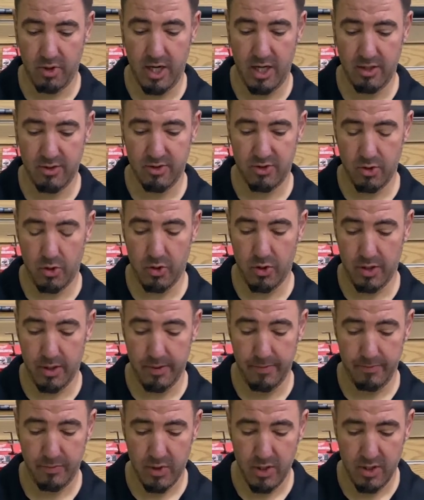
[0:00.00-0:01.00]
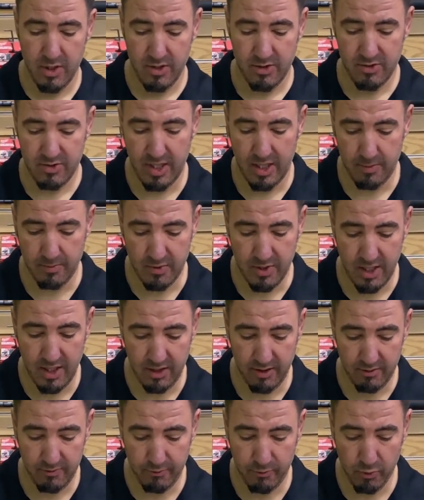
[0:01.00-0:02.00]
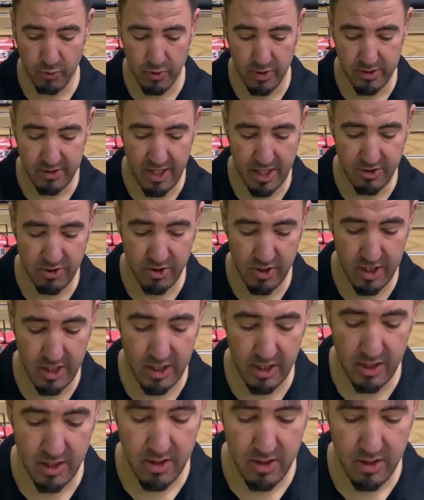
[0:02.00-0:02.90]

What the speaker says: saw. Same thing for tensioning,